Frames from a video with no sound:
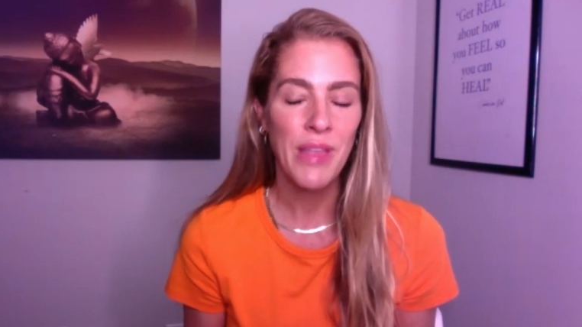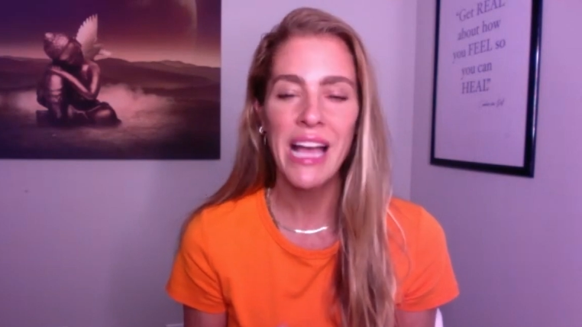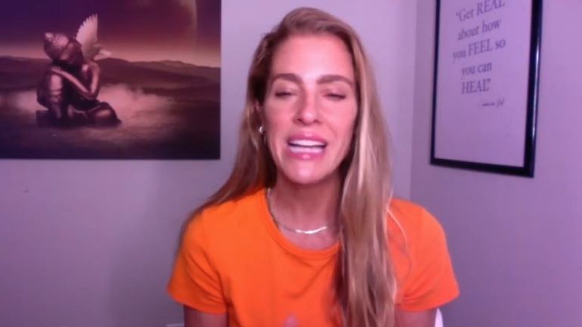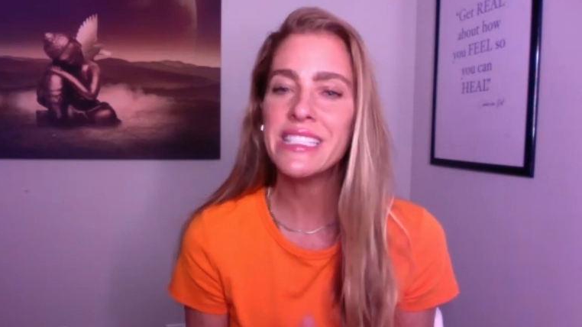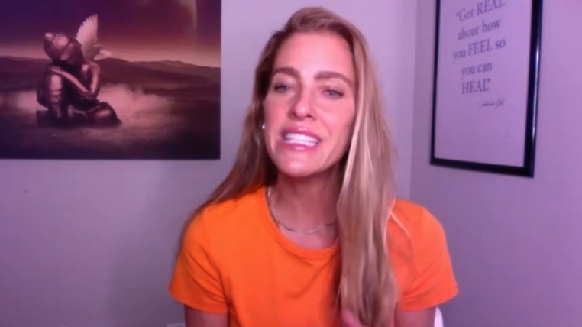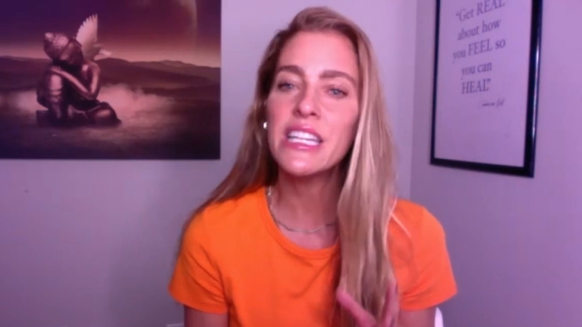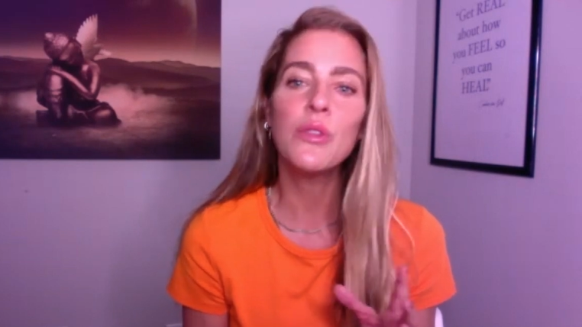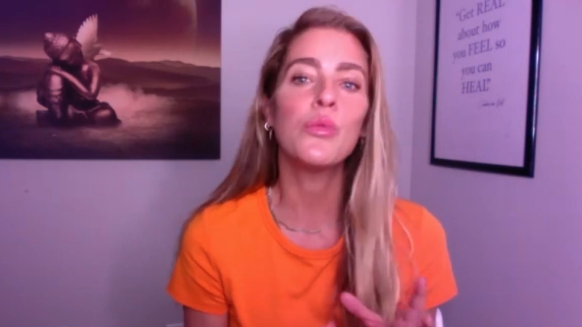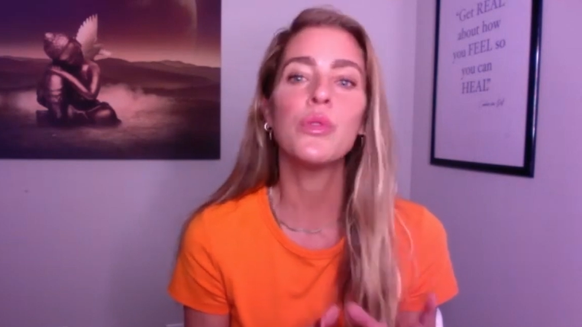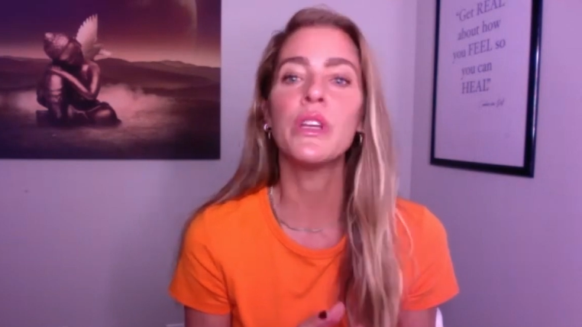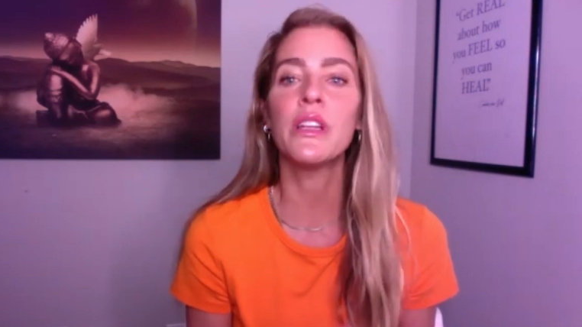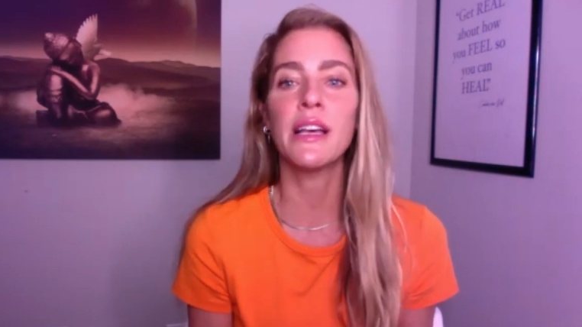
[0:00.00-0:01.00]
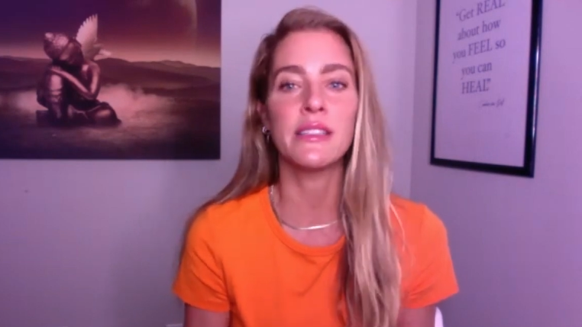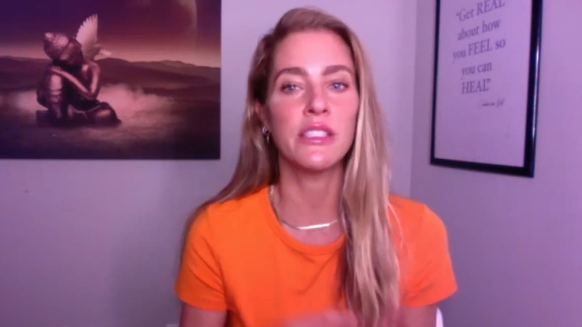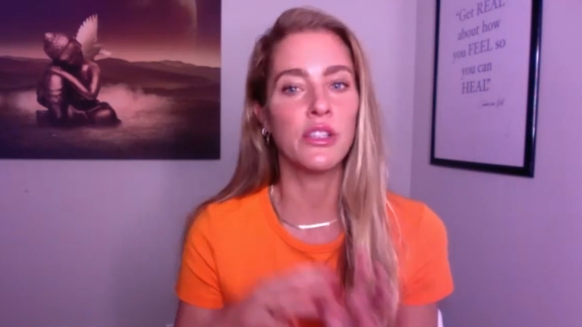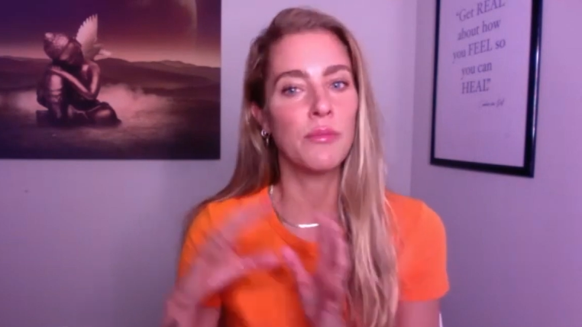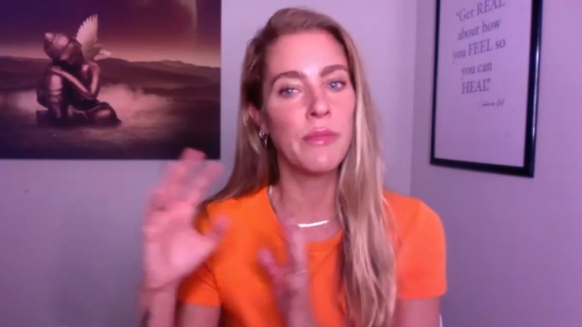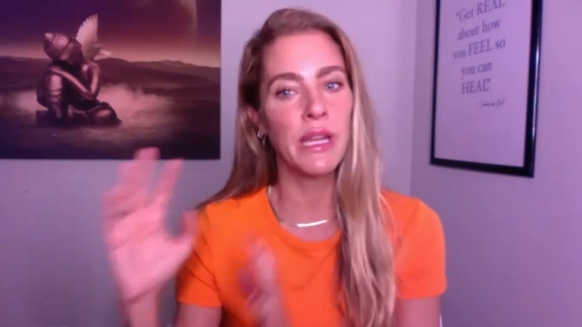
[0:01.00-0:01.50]
I didn't realize
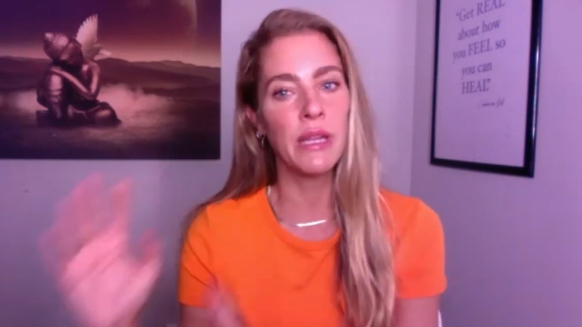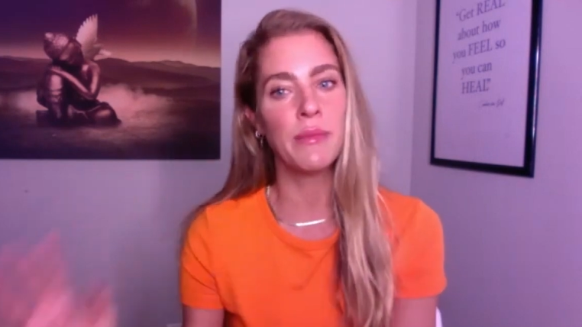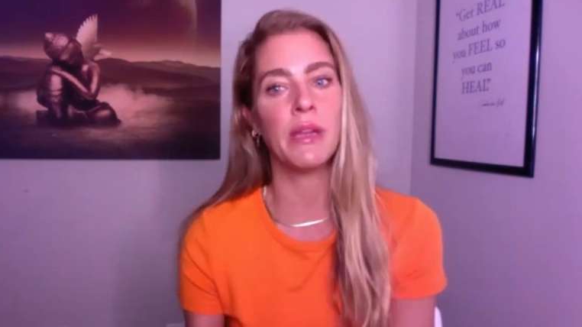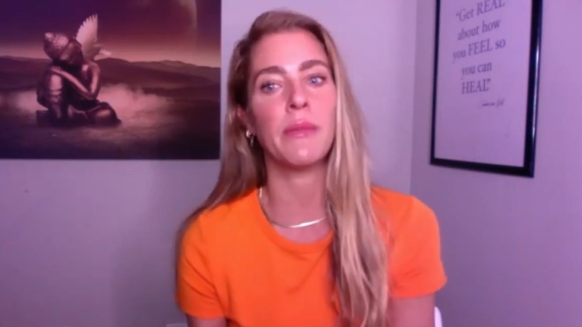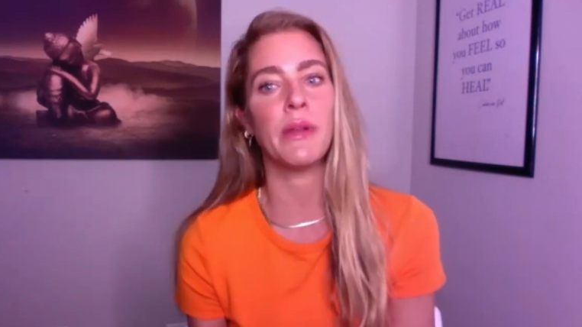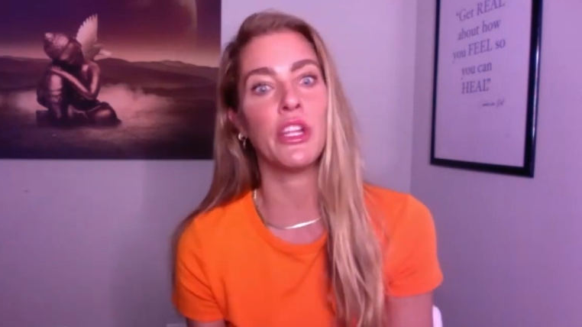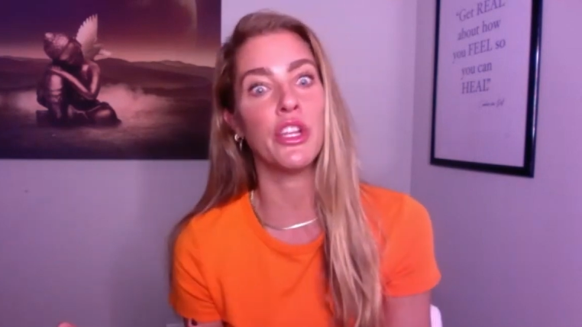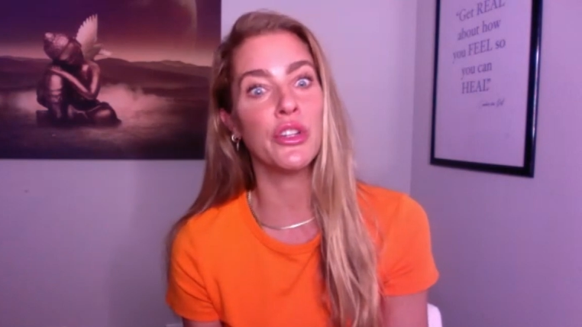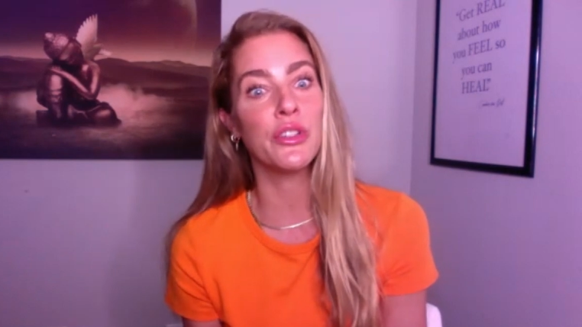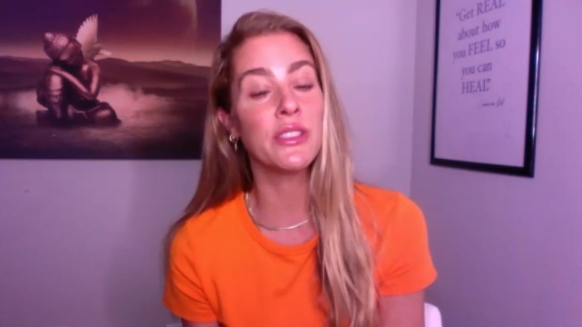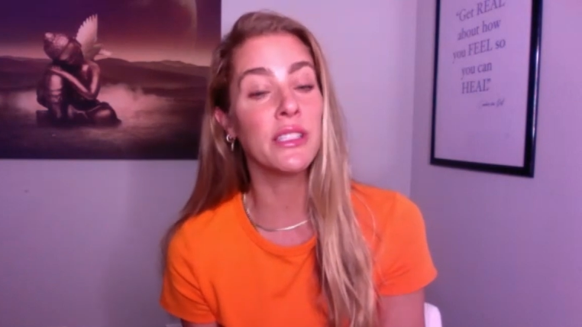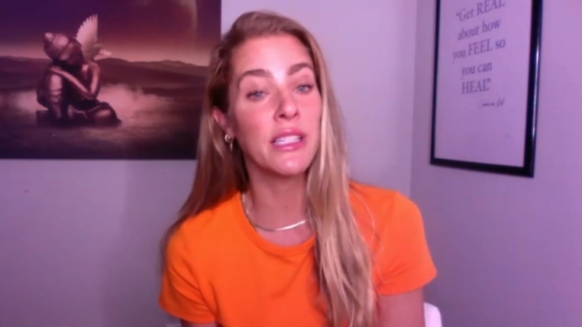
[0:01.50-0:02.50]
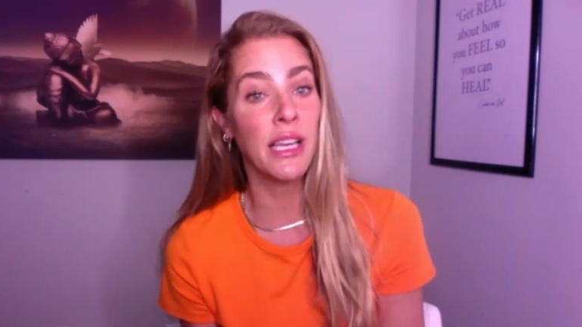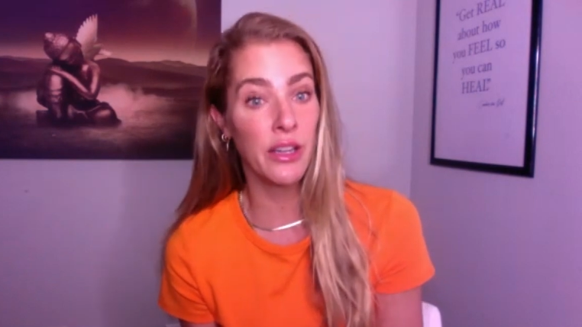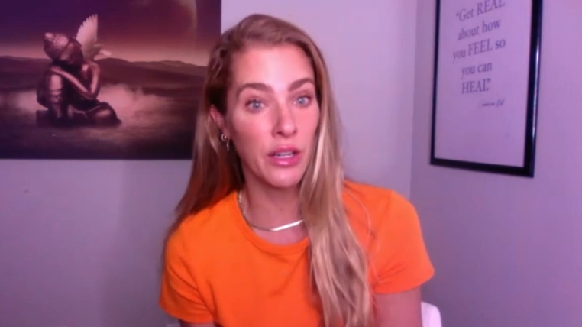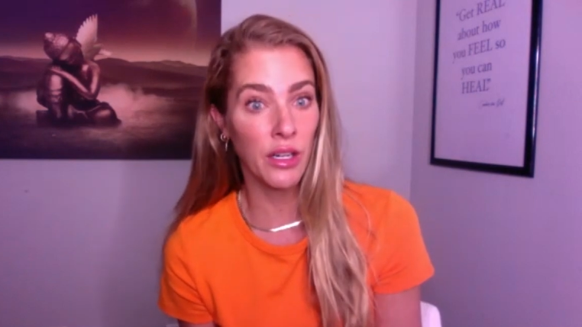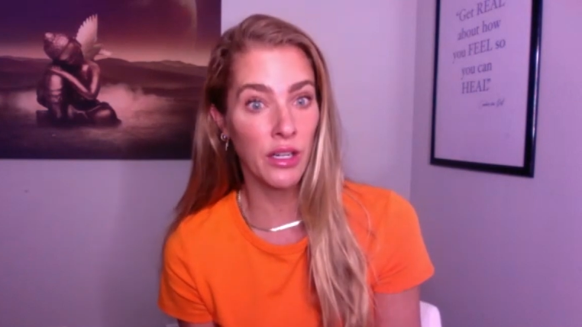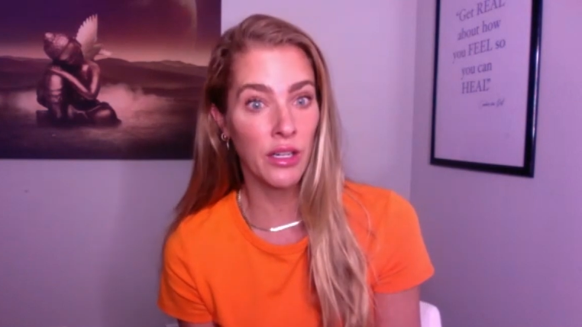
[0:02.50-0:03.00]
until many, many, many years
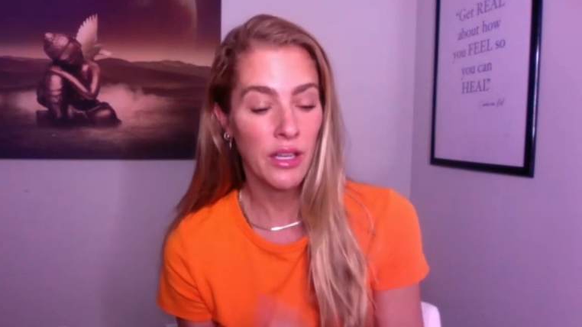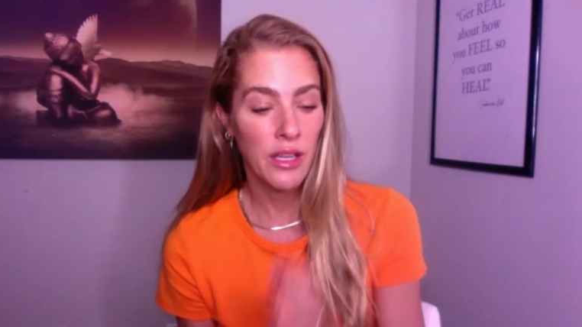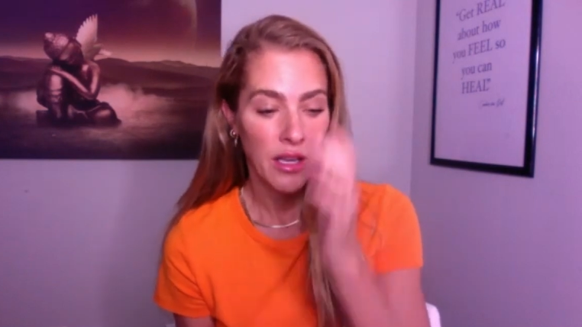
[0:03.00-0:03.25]
later